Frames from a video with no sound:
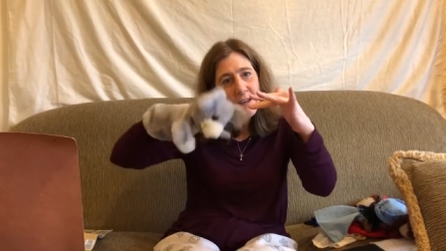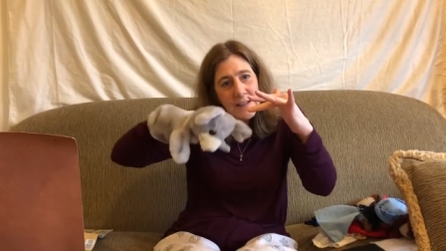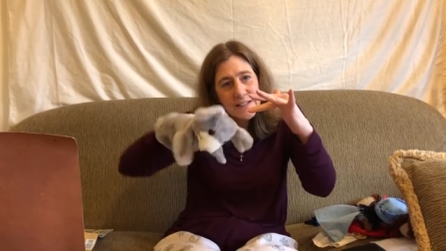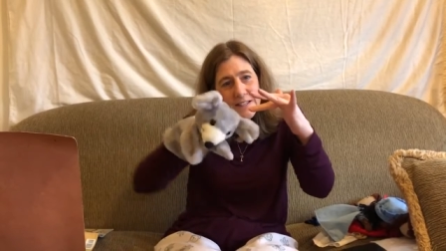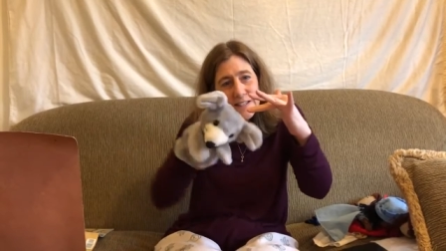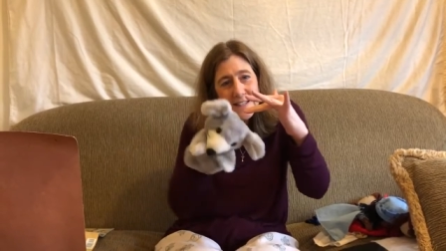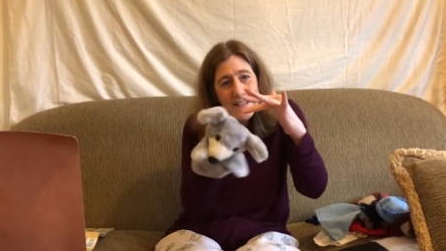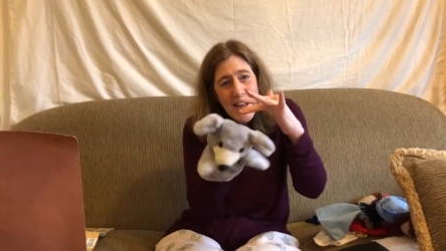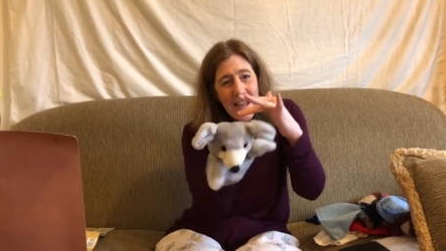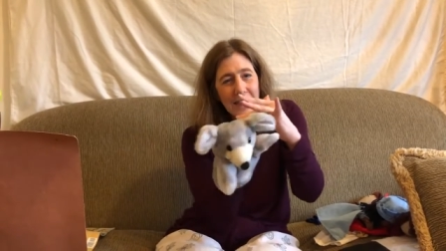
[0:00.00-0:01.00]
and he
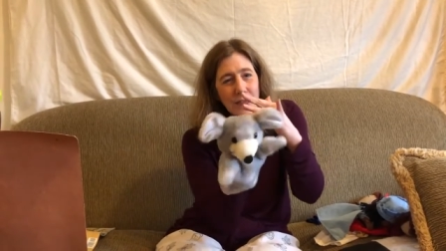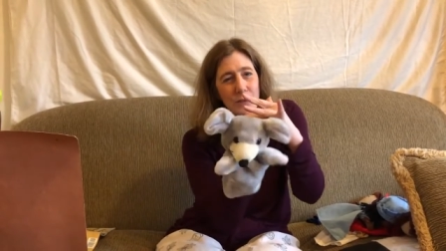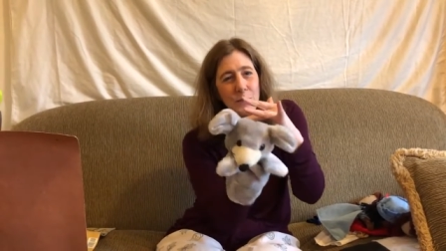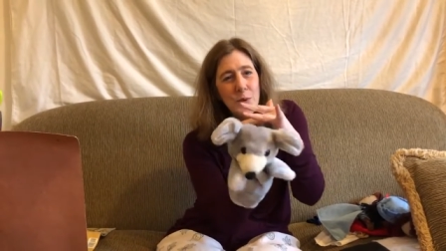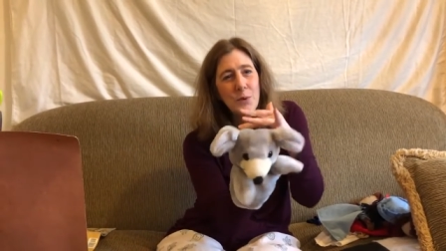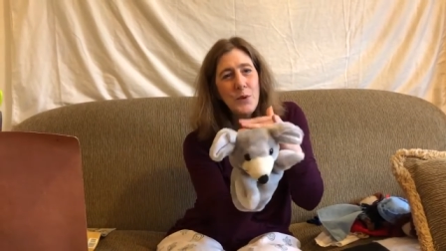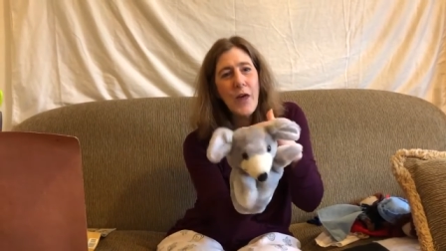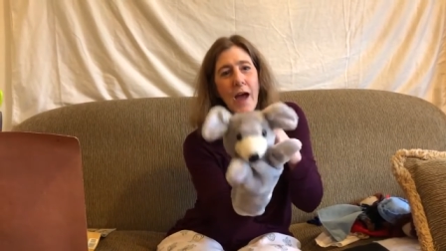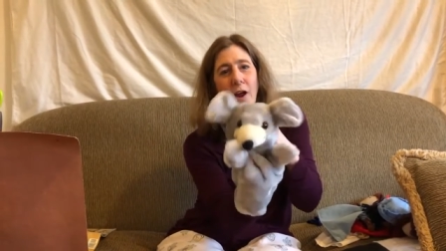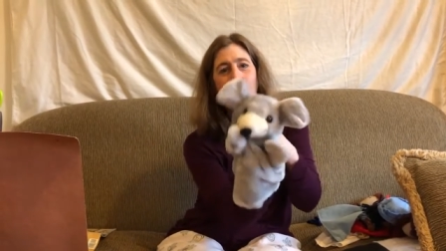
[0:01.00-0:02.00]
snuck through
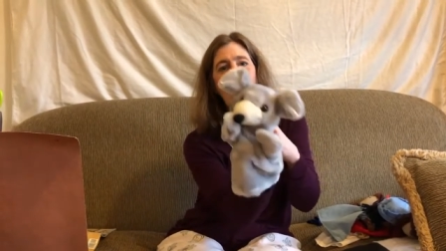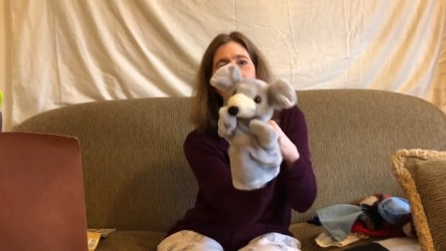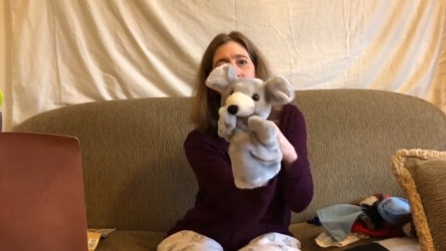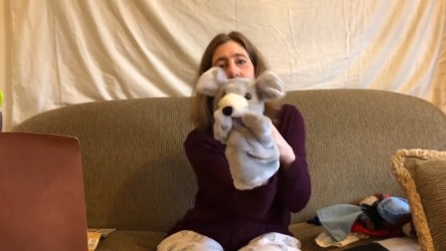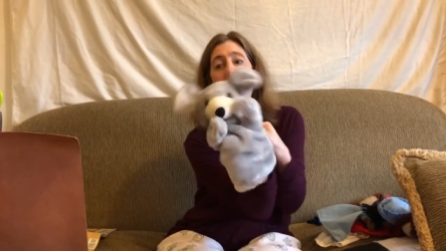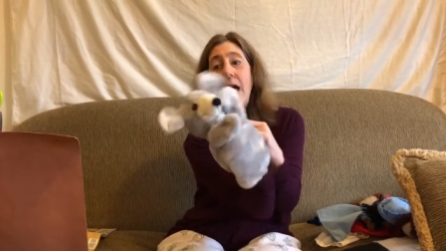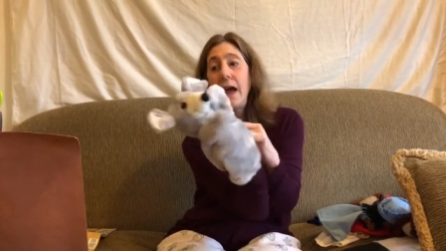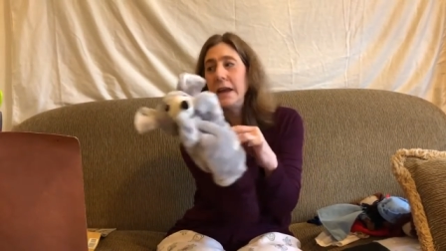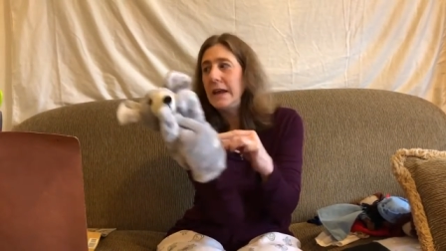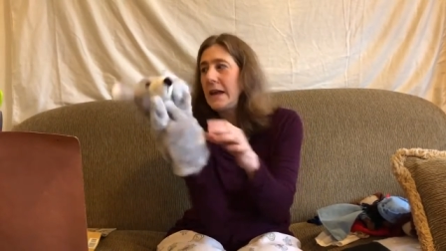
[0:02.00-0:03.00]
that crack
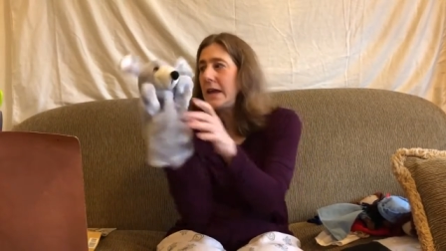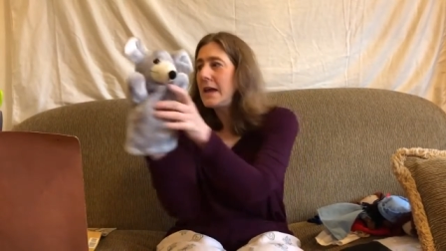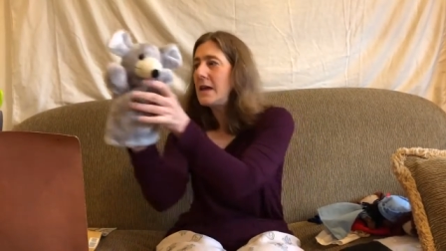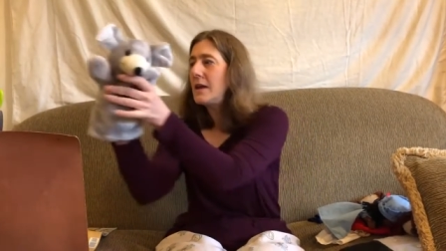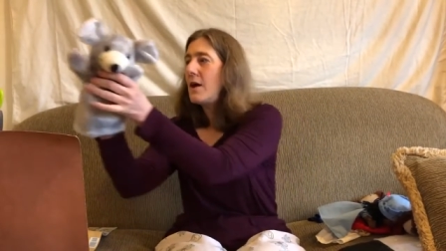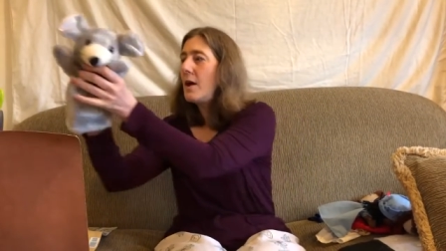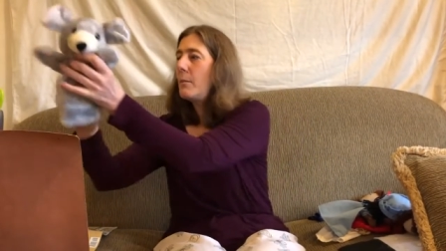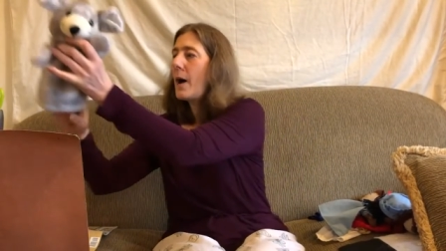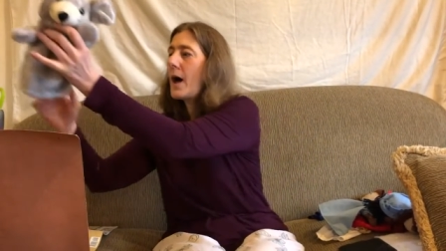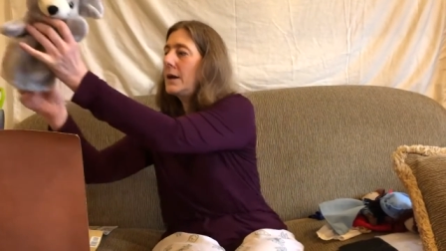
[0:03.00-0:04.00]
and he hid
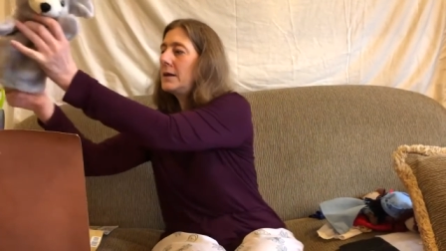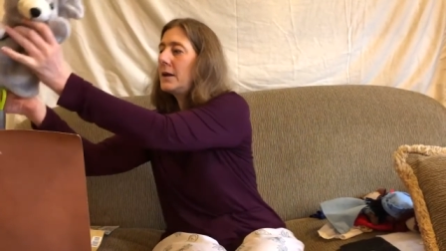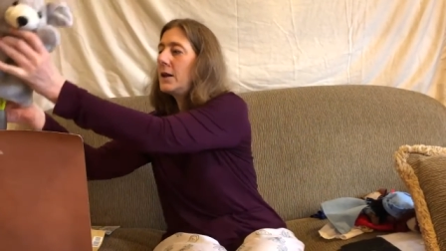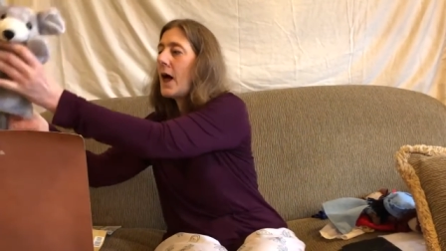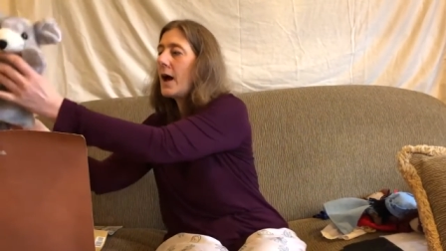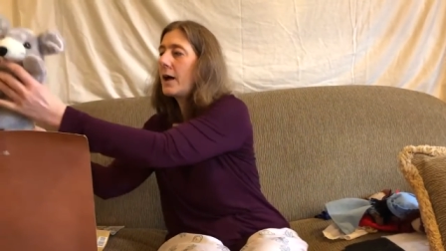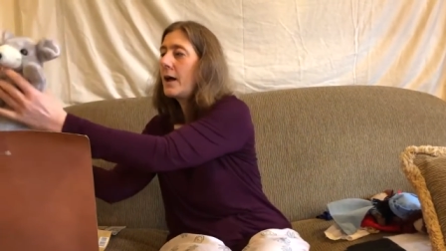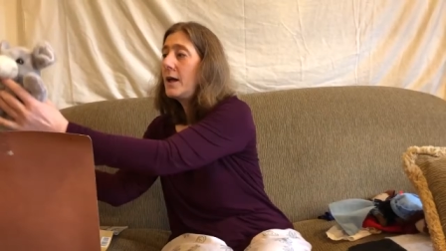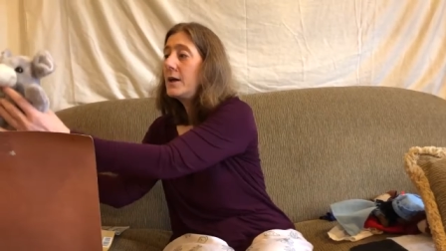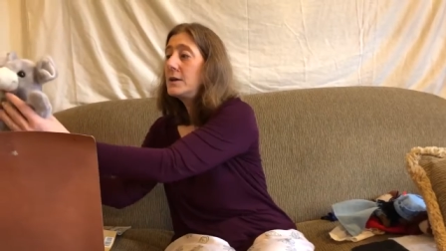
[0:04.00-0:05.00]
behind a clock
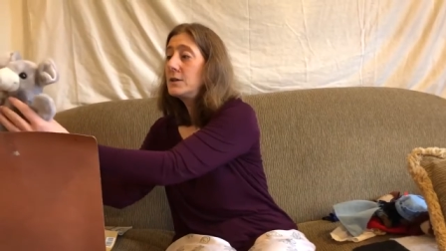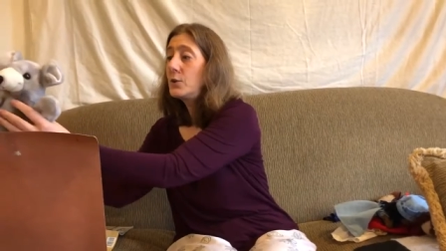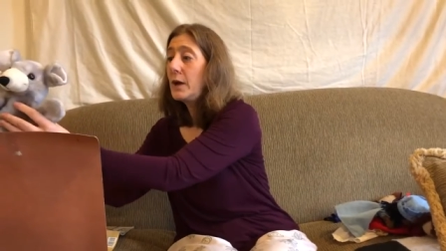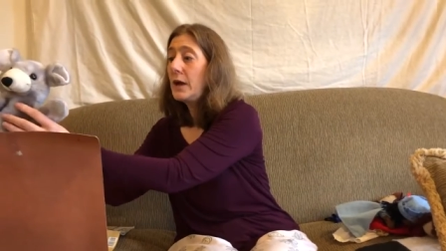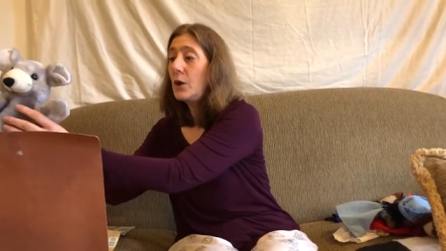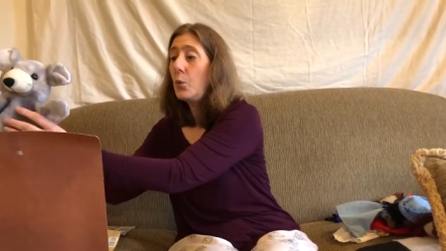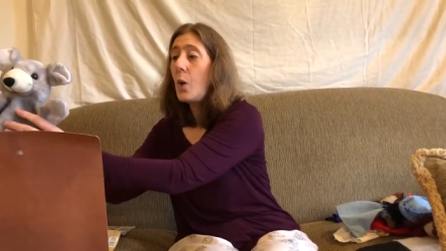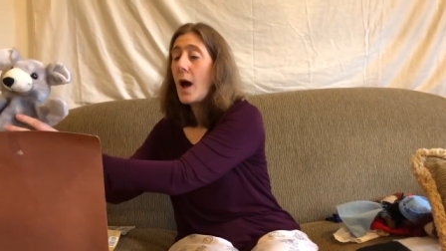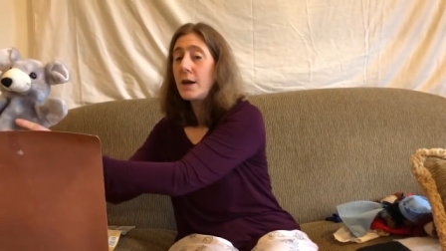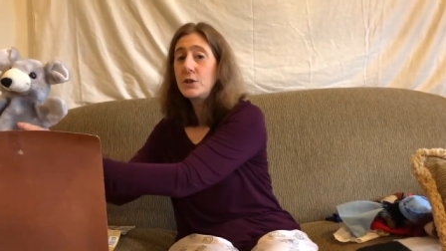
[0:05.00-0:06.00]
so he could
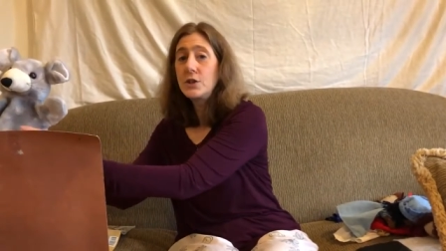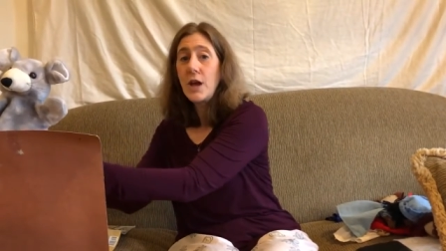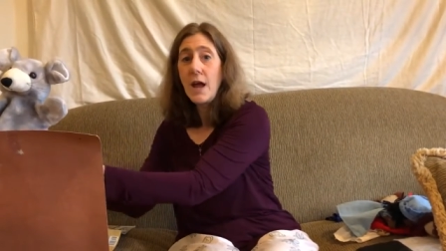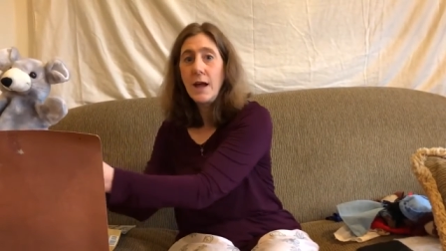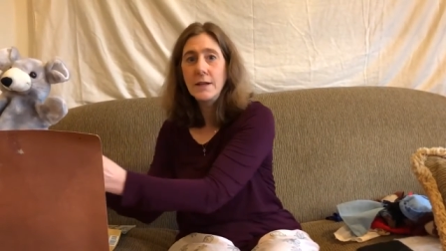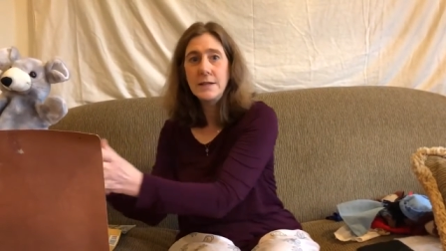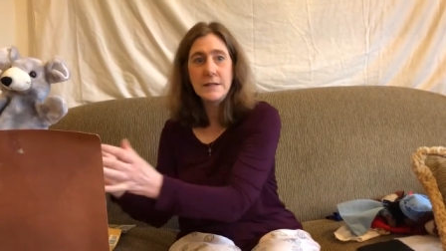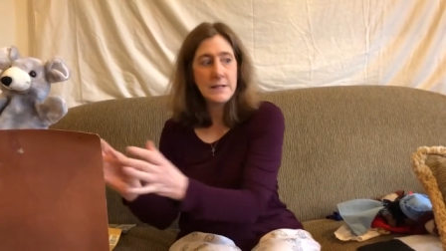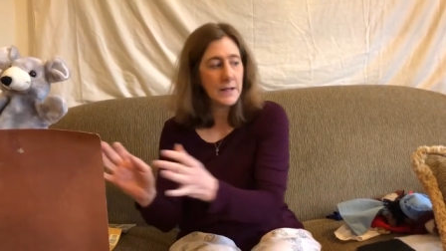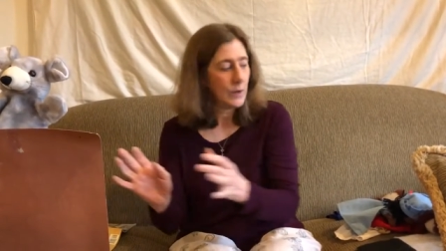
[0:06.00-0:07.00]
watch and
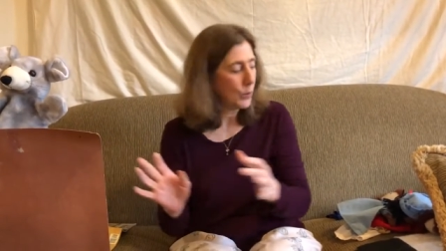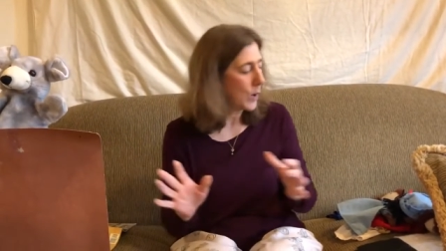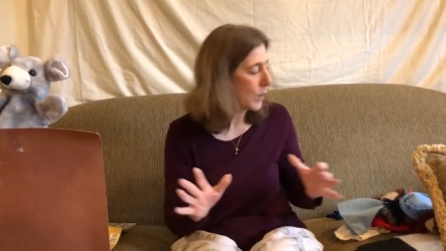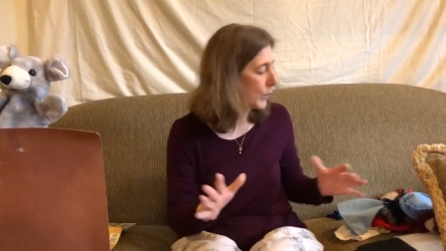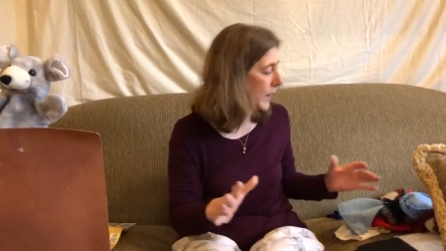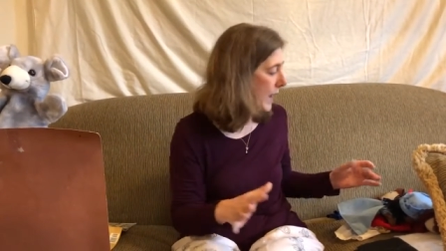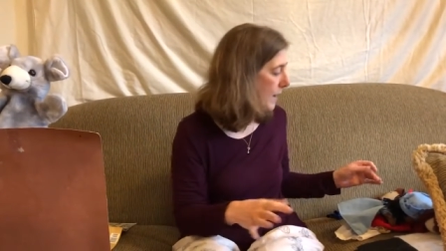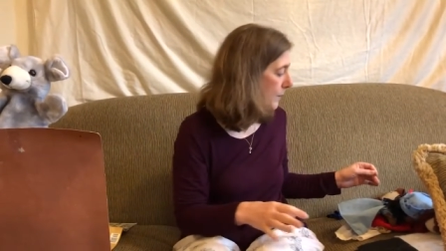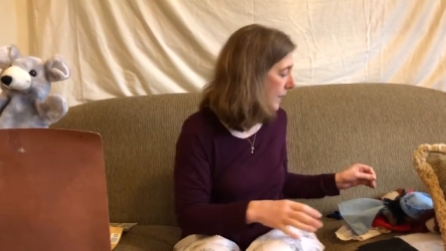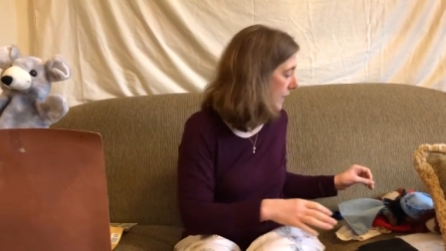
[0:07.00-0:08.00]
see what would
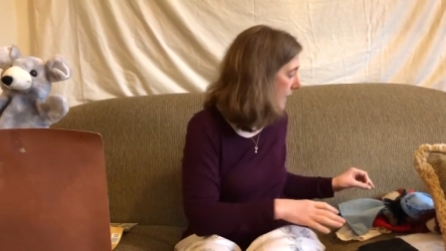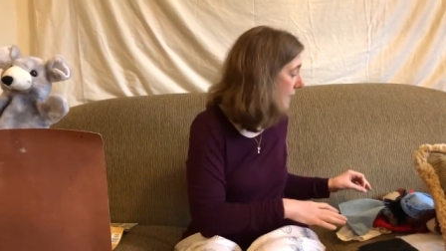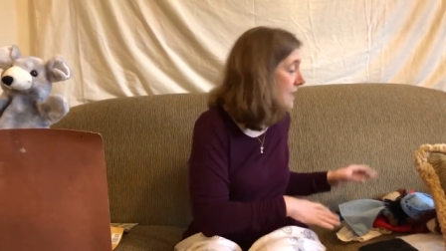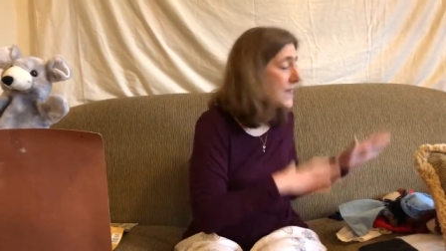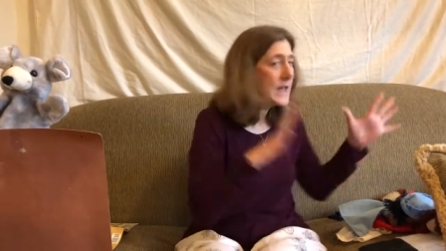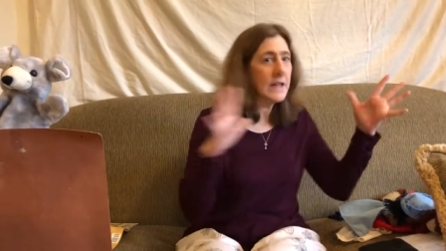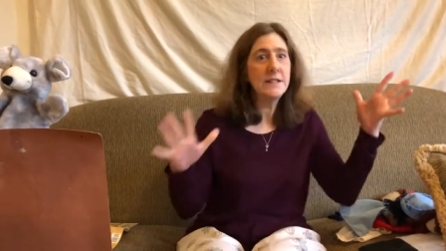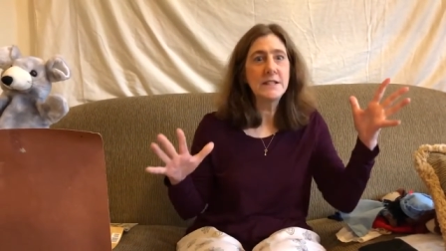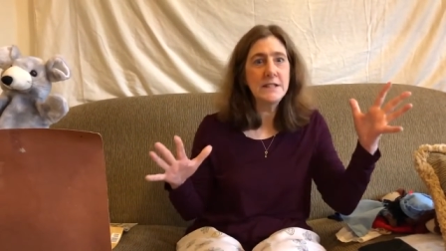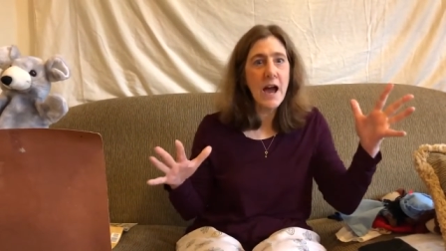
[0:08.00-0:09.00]
happen.
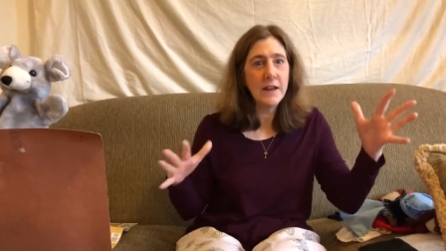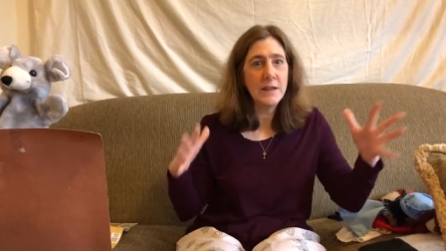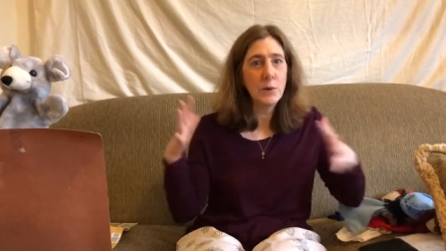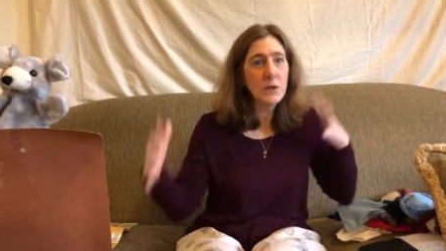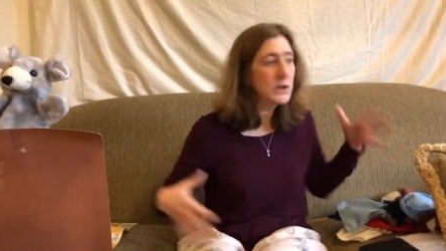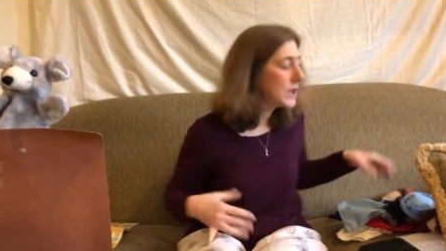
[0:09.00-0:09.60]
Inside there were